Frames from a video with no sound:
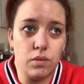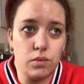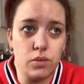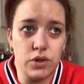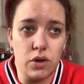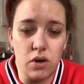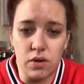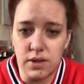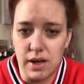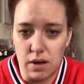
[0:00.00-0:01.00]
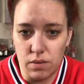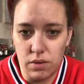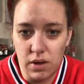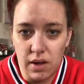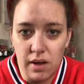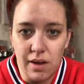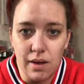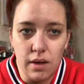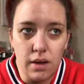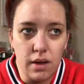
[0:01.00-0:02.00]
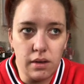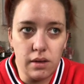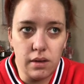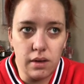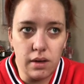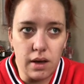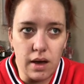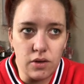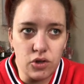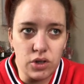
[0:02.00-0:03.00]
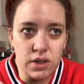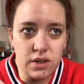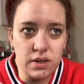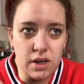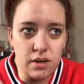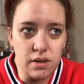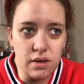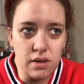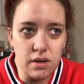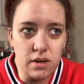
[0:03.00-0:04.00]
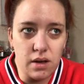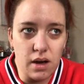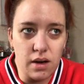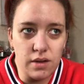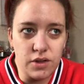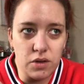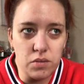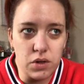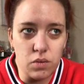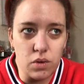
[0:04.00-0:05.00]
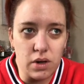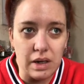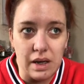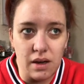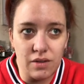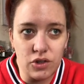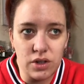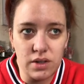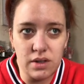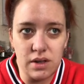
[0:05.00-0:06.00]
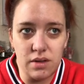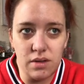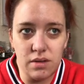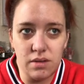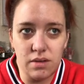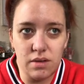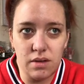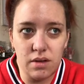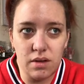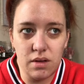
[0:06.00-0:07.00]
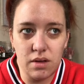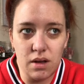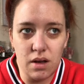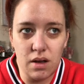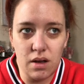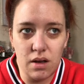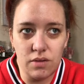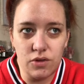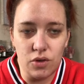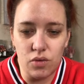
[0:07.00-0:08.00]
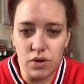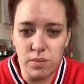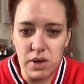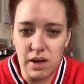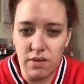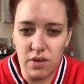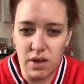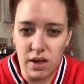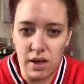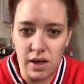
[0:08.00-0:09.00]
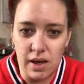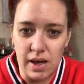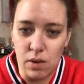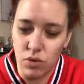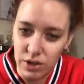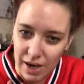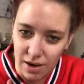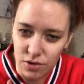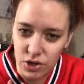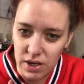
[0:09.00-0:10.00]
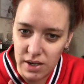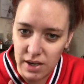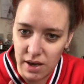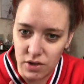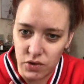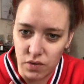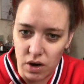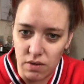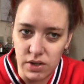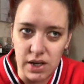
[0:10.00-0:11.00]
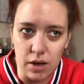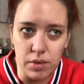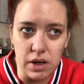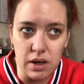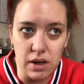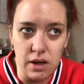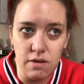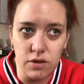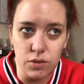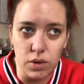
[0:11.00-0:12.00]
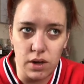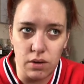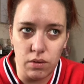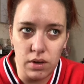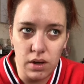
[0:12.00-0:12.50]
was on lockdown, it just didn't, and I don't know why, it just didn't dawn on me that it would actually get as far as happening here as well.